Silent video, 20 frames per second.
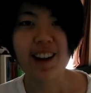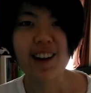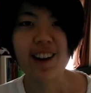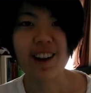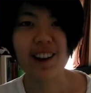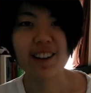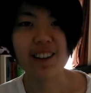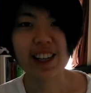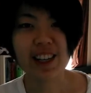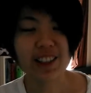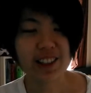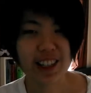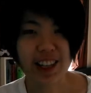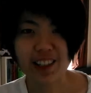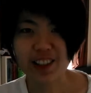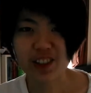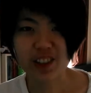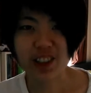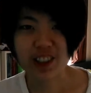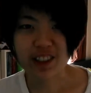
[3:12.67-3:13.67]
That's
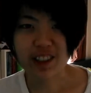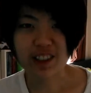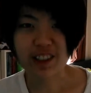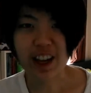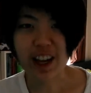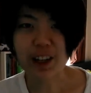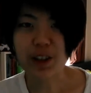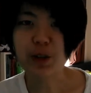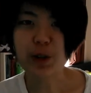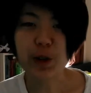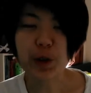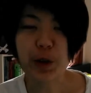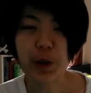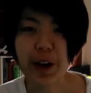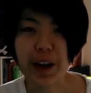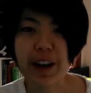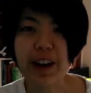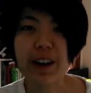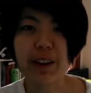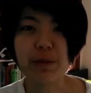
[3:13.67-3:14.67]
kind of just the natural
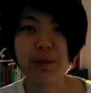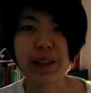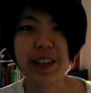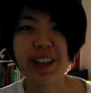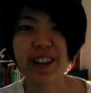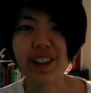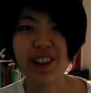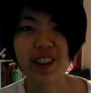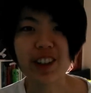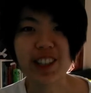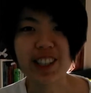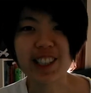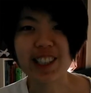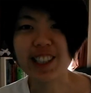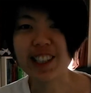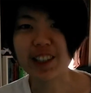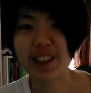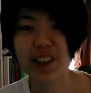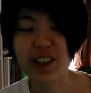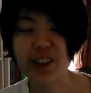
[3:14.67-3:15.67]
way of being an
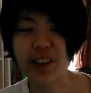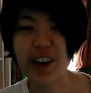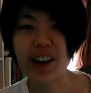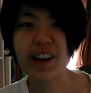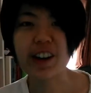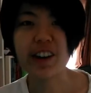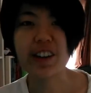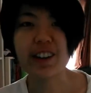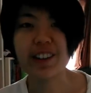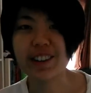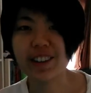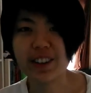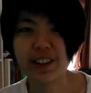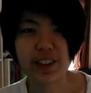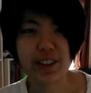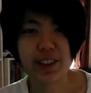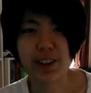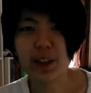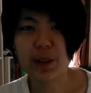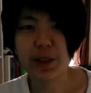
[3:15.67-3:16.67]
artist and creator. You know,
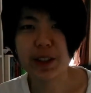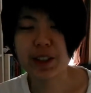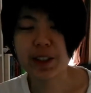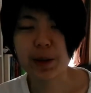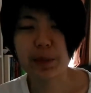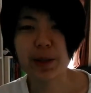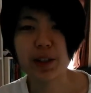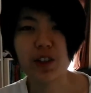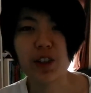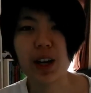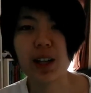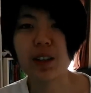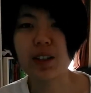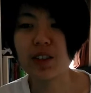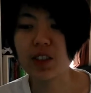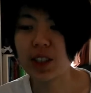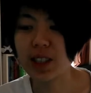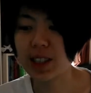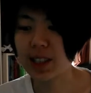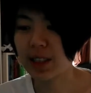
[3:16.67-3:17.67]
there's always going to be
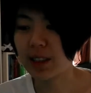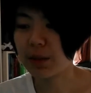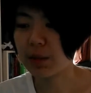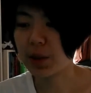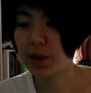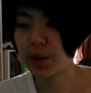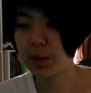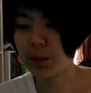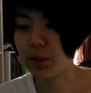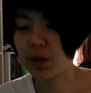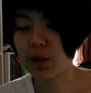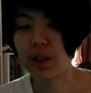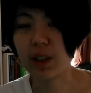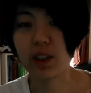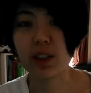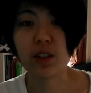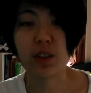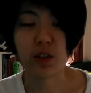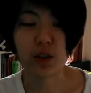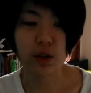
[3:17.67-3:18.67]
challenges, and the most important
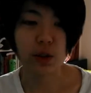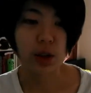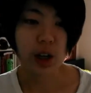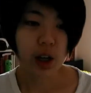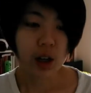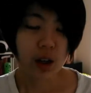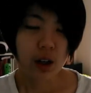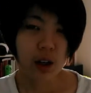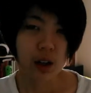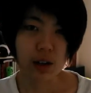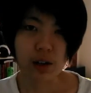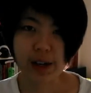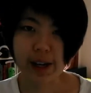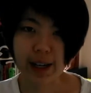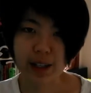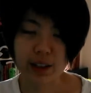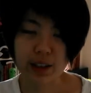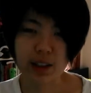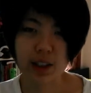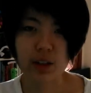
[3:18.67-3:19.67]
thing is to look
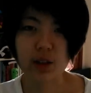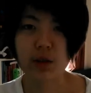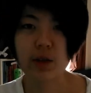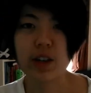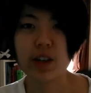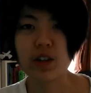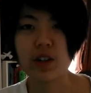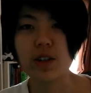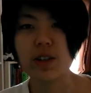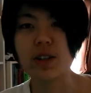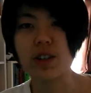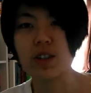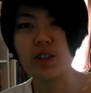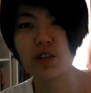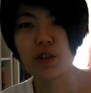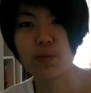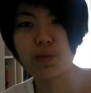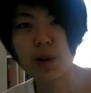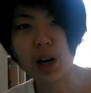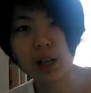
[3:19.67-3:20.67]
at the situation and
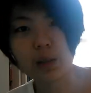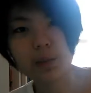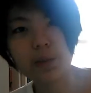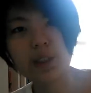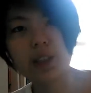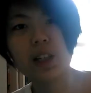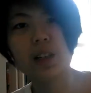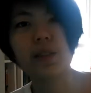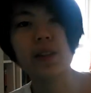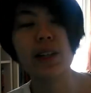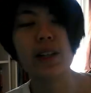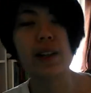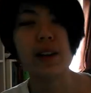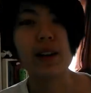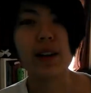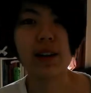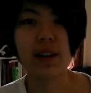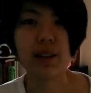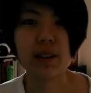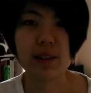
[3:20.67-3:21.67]
do problem solving
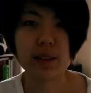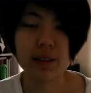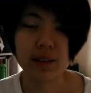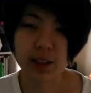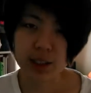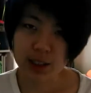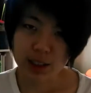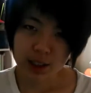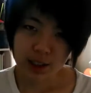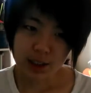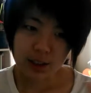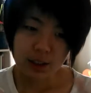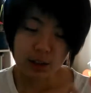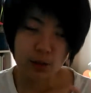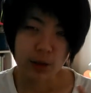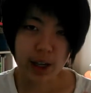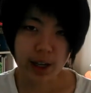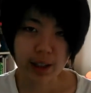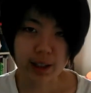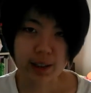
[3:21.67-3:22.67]
and
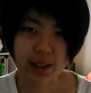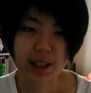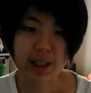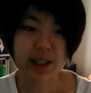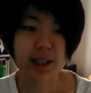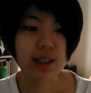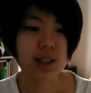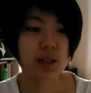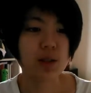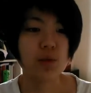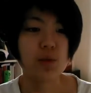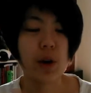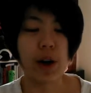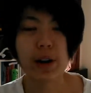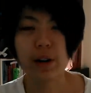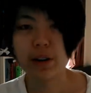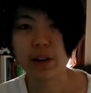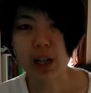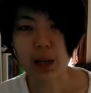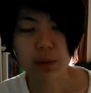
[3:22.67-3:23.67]
recognize where
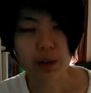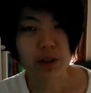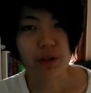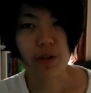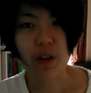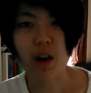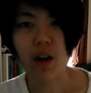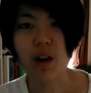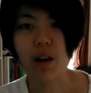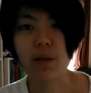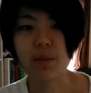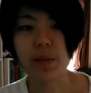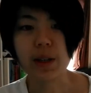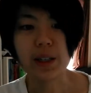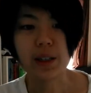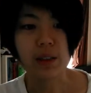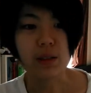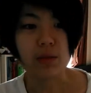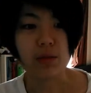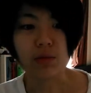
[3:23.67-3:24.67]
you're coming from
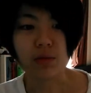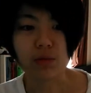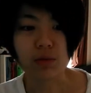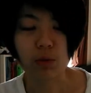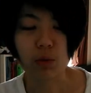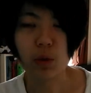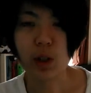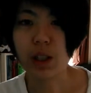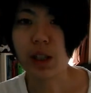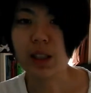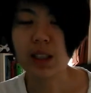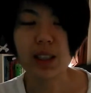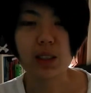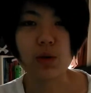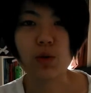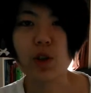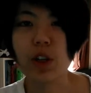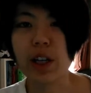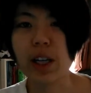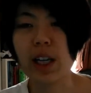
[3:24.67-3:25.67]
and what
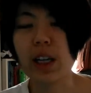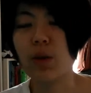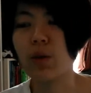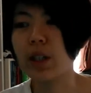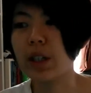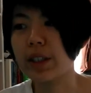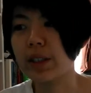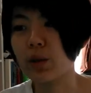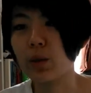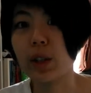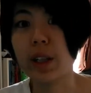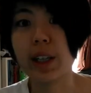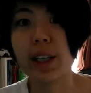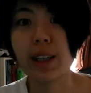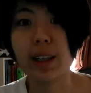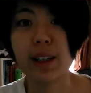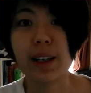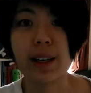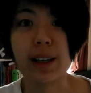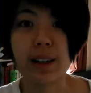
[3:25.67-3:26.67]
isn't working, what is working,
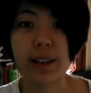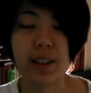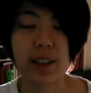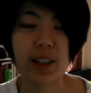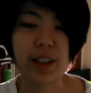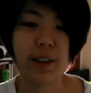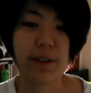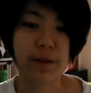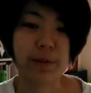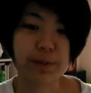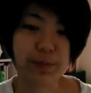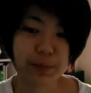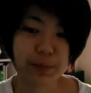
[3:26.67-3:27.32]
and that kind of stuff.